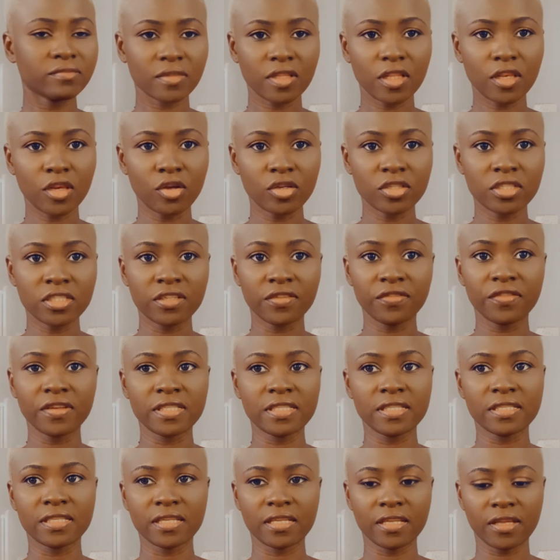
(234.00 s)

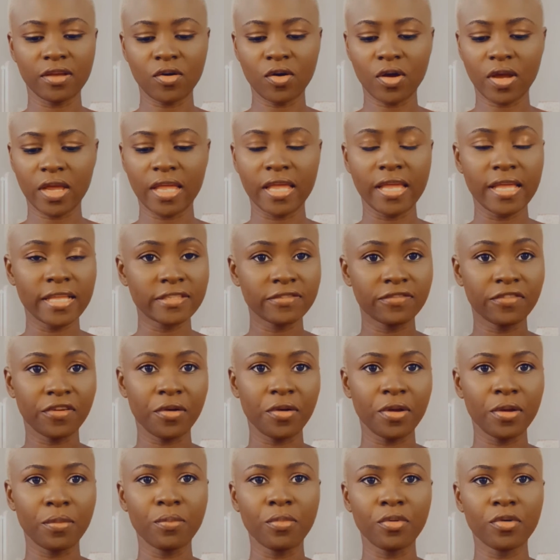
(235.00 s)
longevity. Okay, it's
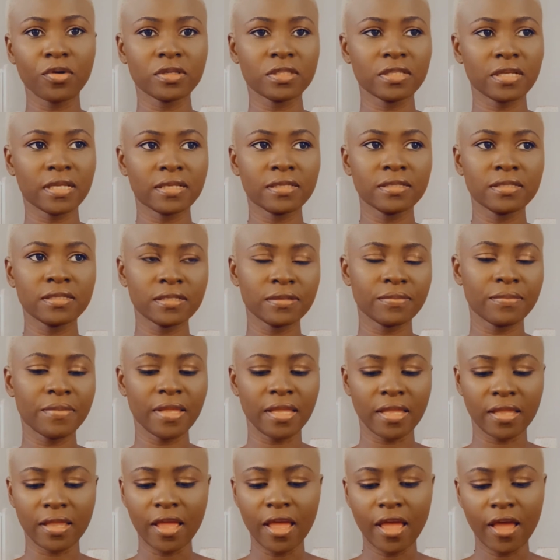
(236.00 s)
very important to
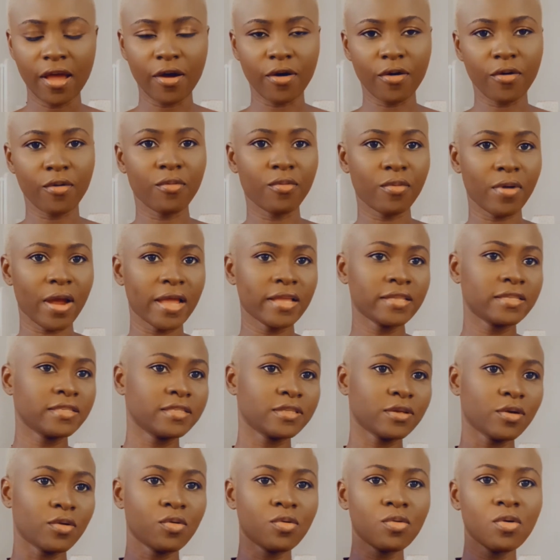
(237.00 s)
me. All right,
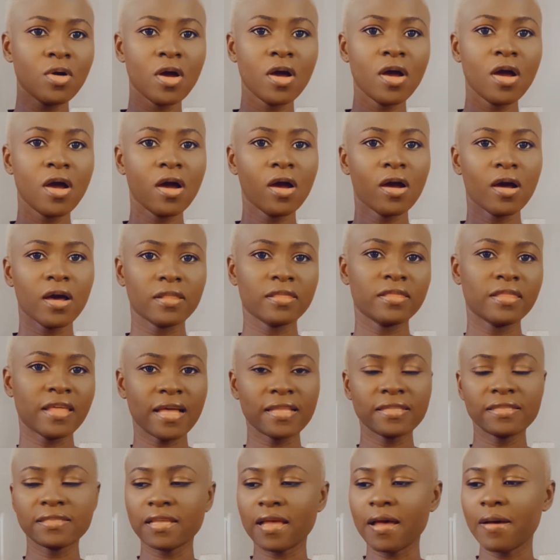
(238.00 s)
so
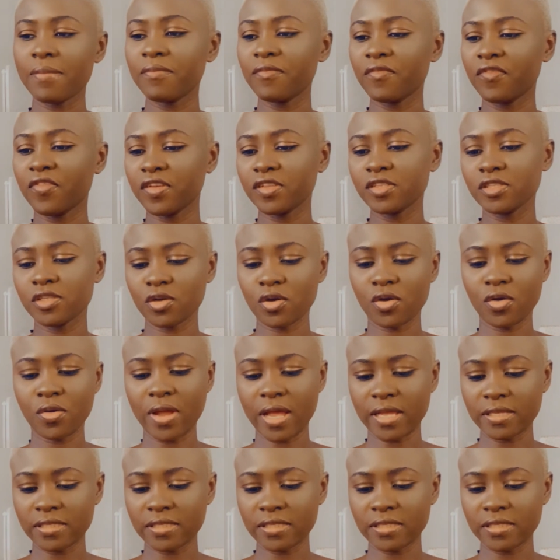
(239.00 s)
that's Victoria's